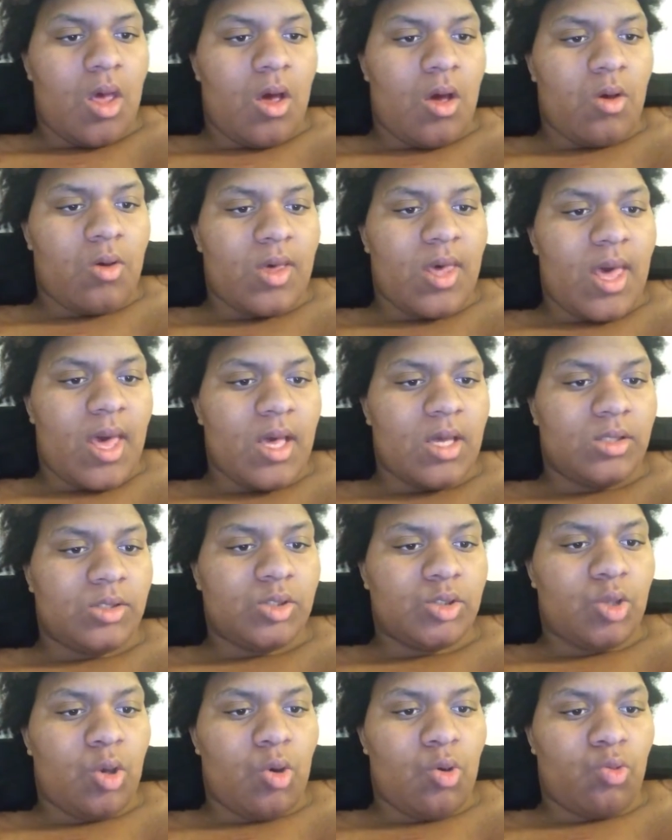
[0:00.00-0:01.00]
Okay,
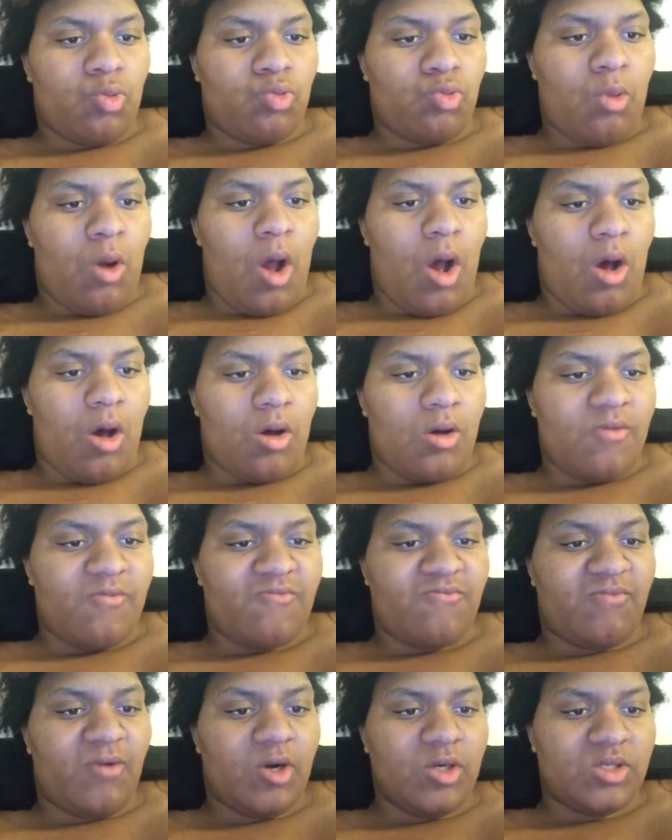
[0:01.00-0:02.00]
so Raw.
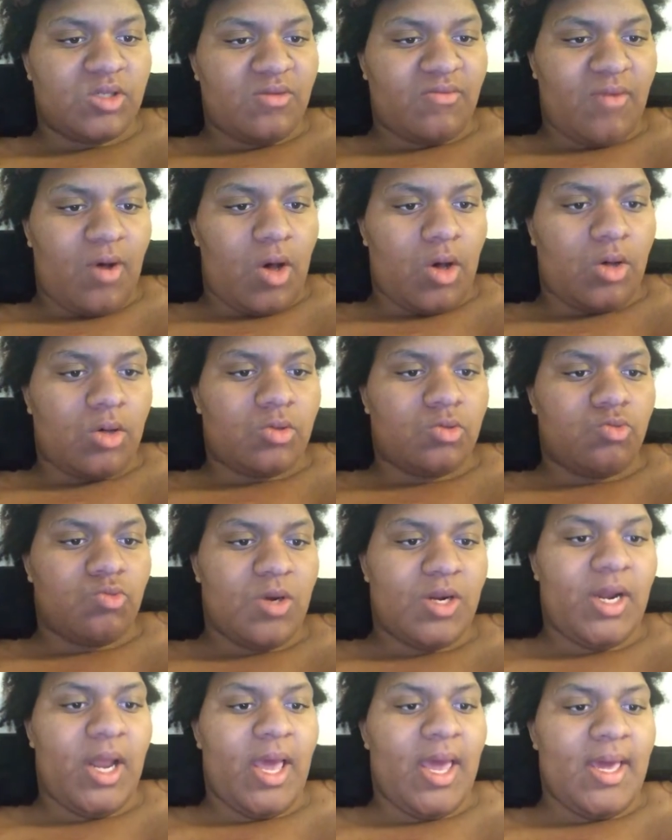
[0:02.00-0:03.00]
First of all,
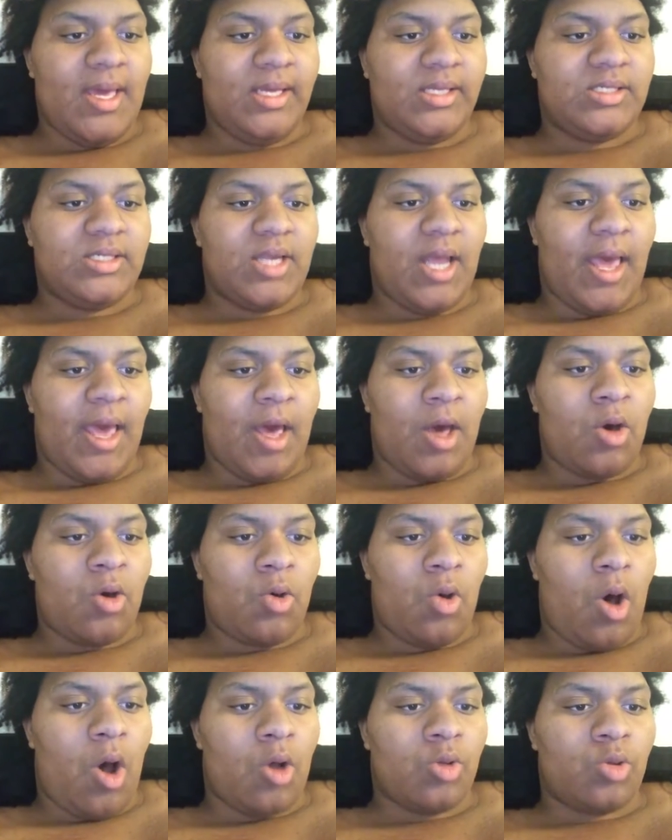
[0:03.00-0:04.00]
Renee is
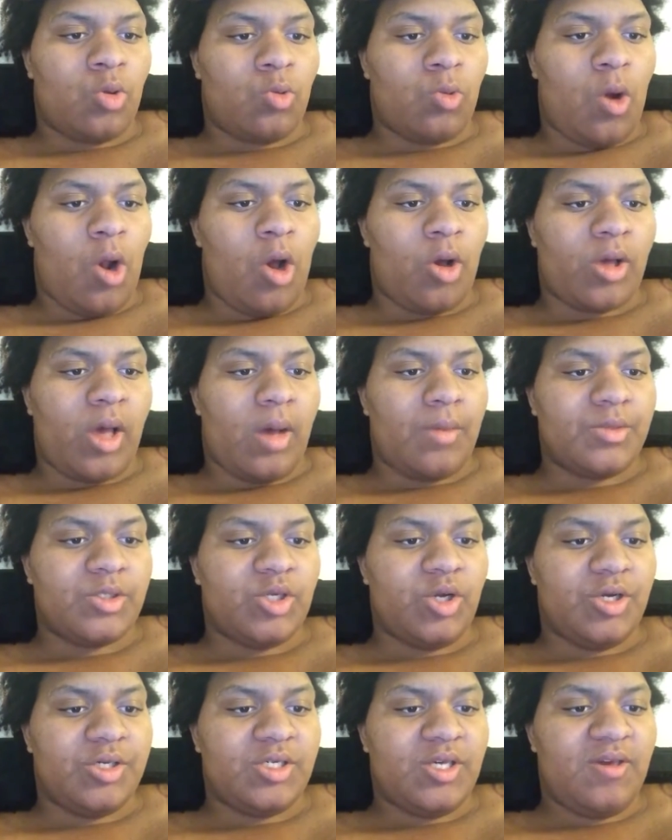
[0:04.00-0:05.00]
now on the Raw
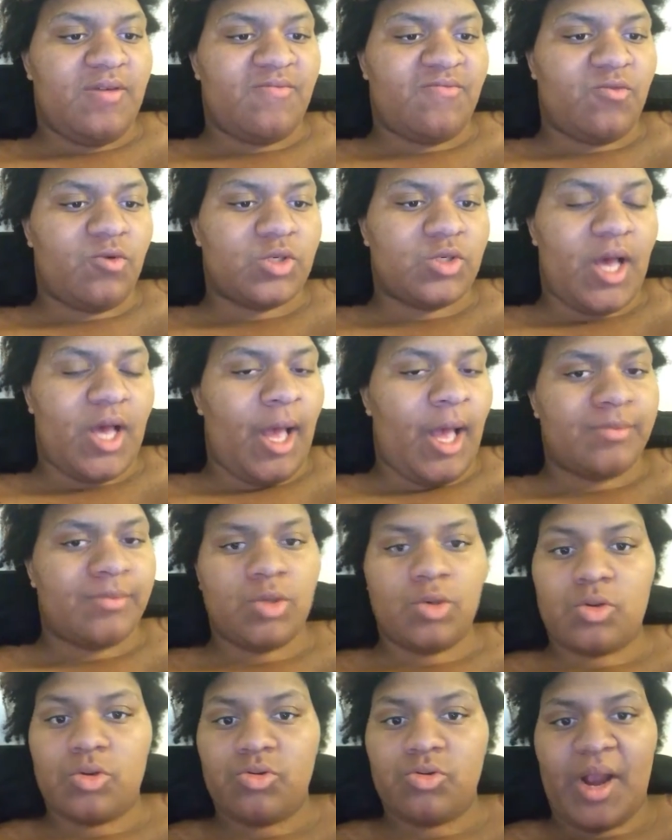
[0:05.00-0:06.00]
commentary team full
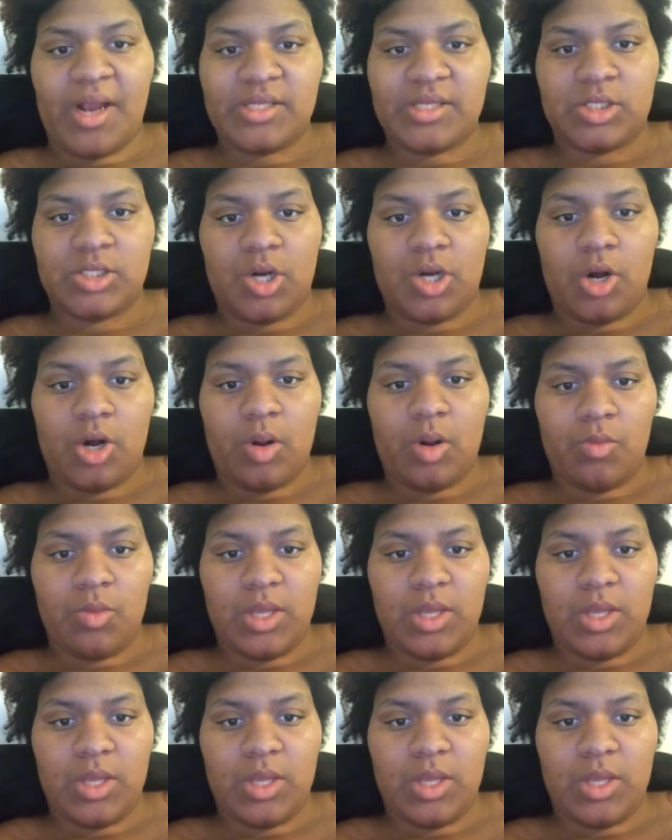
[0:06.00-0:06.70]
time, so congrats to her.